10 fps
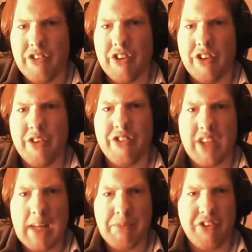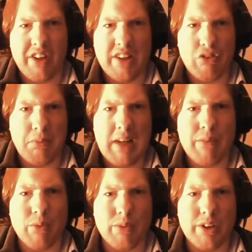because you can use the cap as like an extra
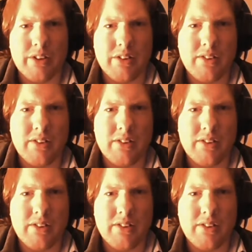platform, right?